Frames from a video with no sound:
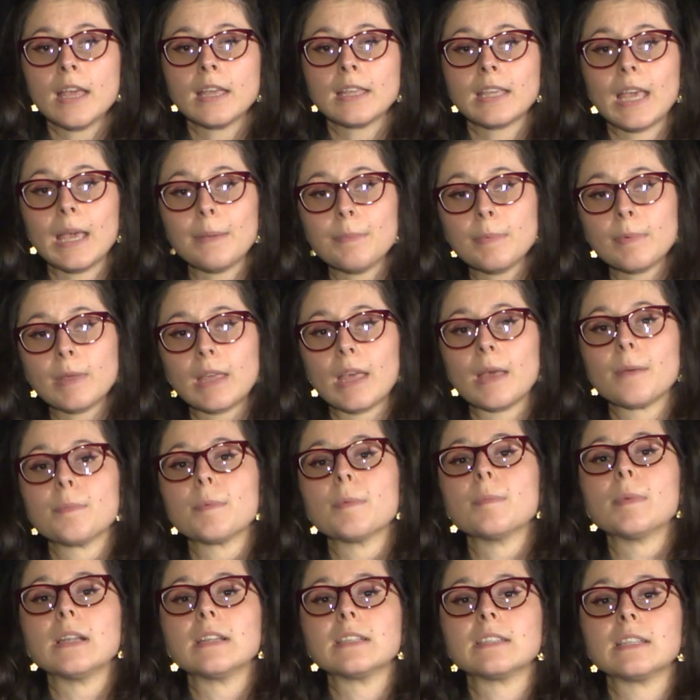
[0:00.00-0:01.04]
Gaming
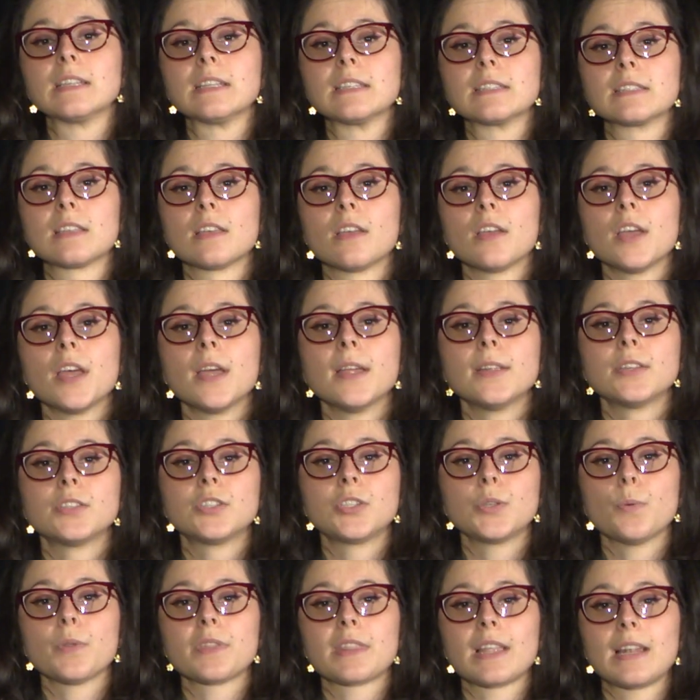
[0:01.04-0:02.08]
capabilities.
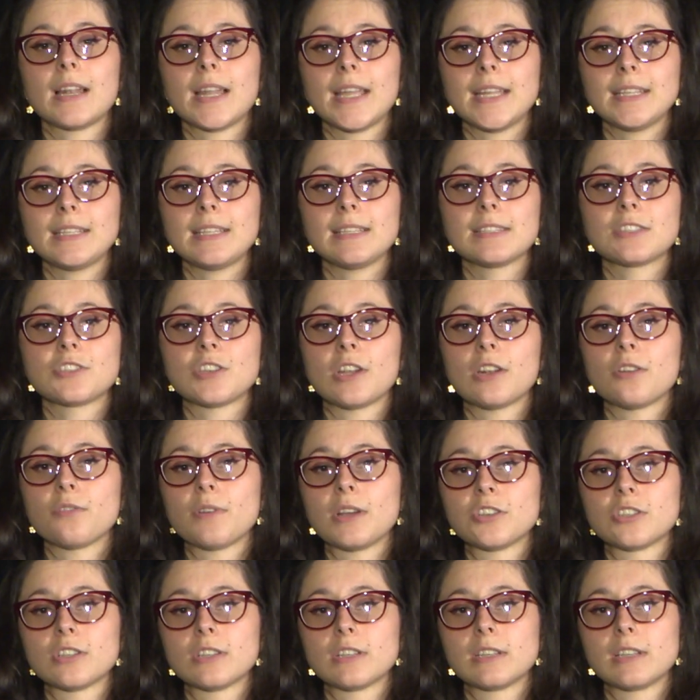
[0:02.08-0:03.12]
Do you want the latest
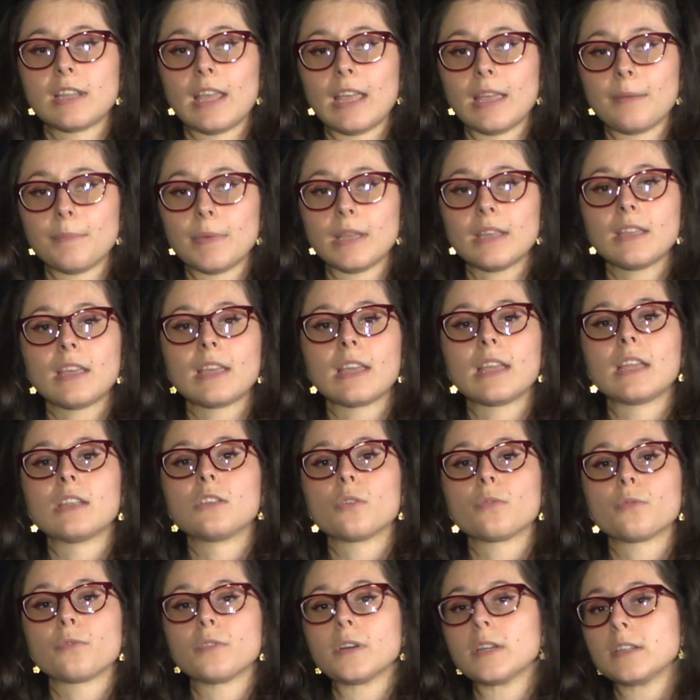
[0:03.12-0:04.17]
generation gaming in
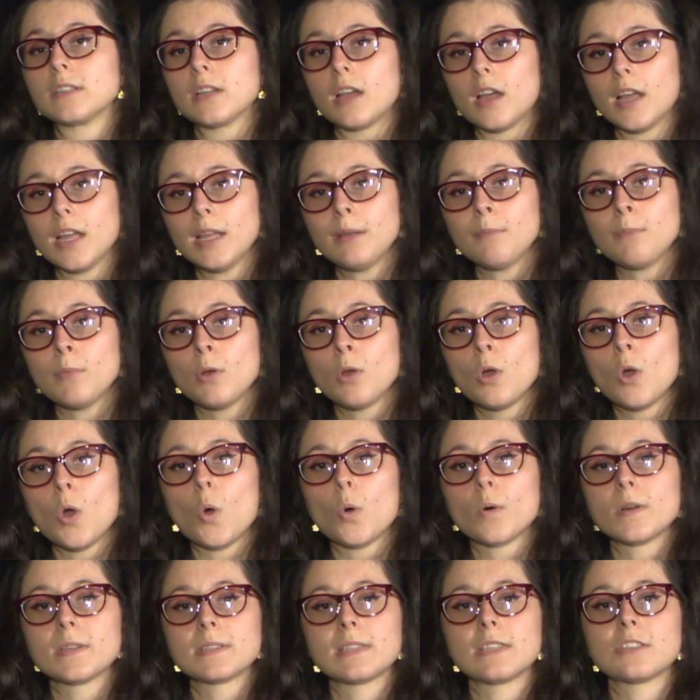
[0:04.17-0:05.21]
your free time,
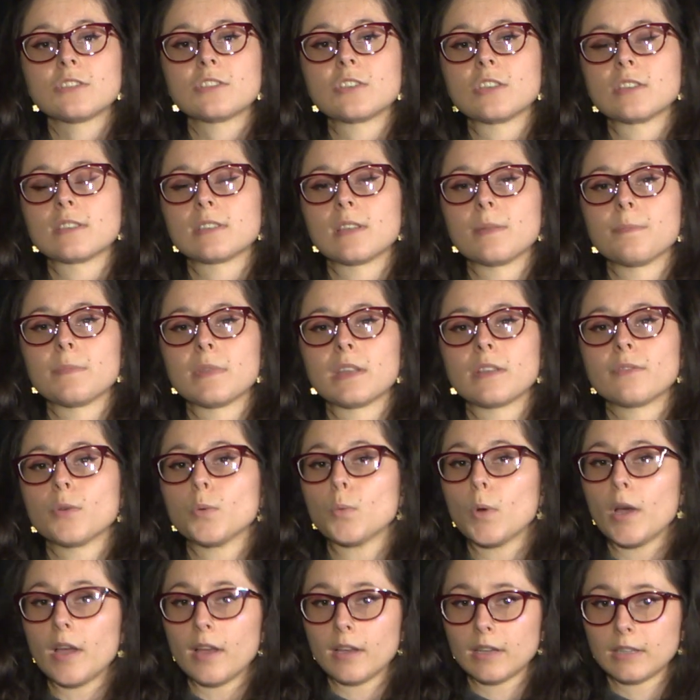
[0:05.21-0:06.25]
or is this just something for
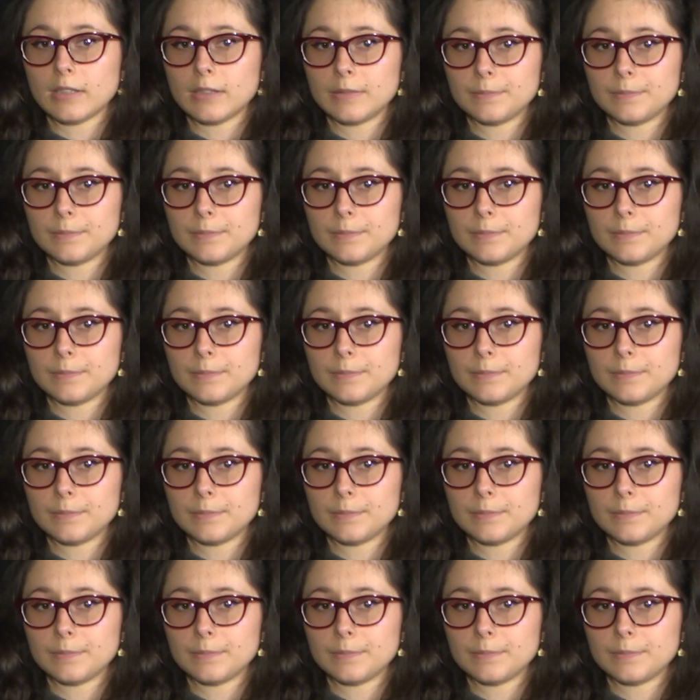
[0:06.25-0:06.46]
work?